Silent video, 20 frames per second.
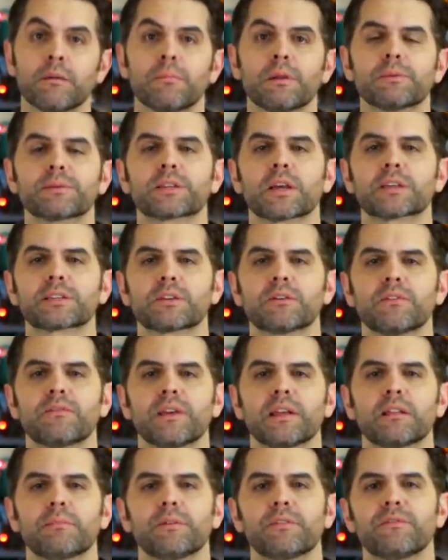But it was also
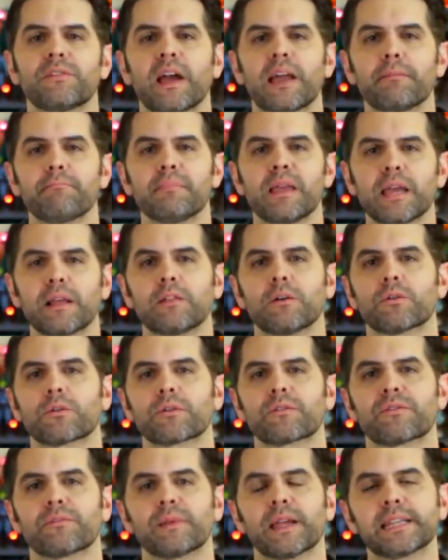available via mail
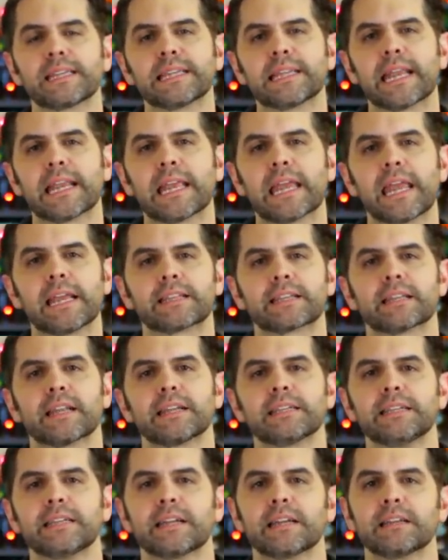order from 1988 to
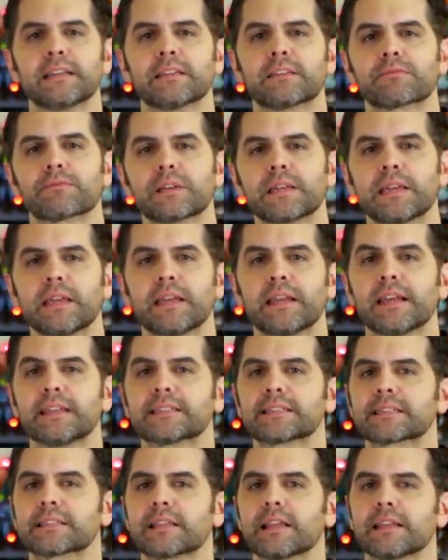1993 in a
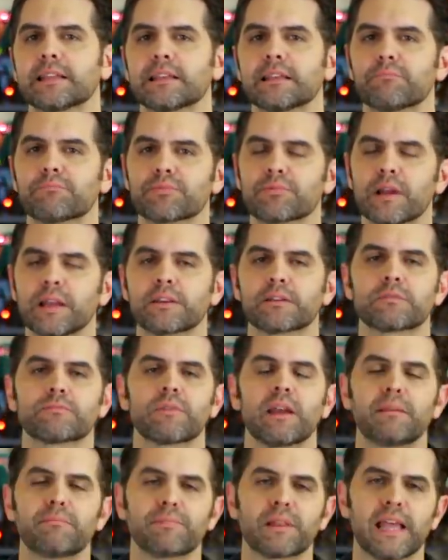slightly brighter
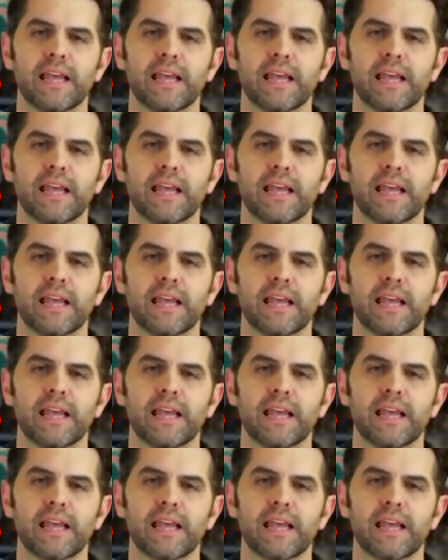red